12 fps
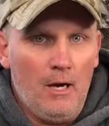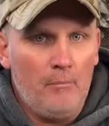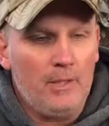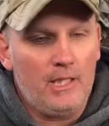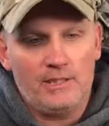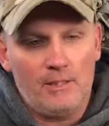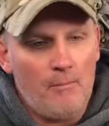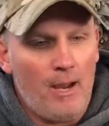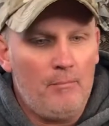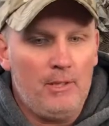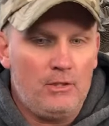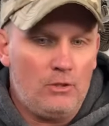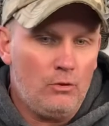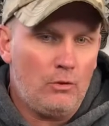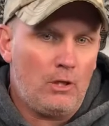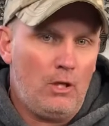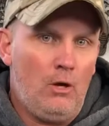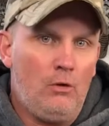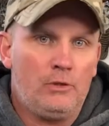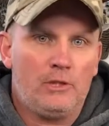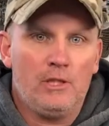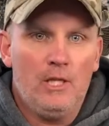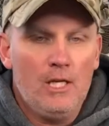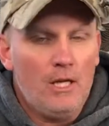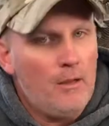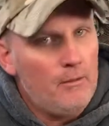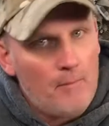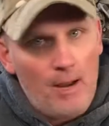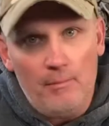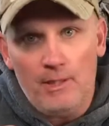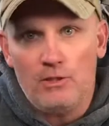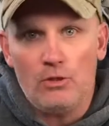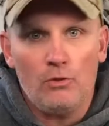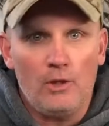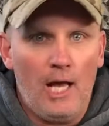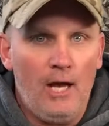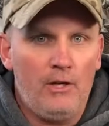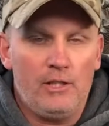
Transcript: Because it might be too close, it might be too loud,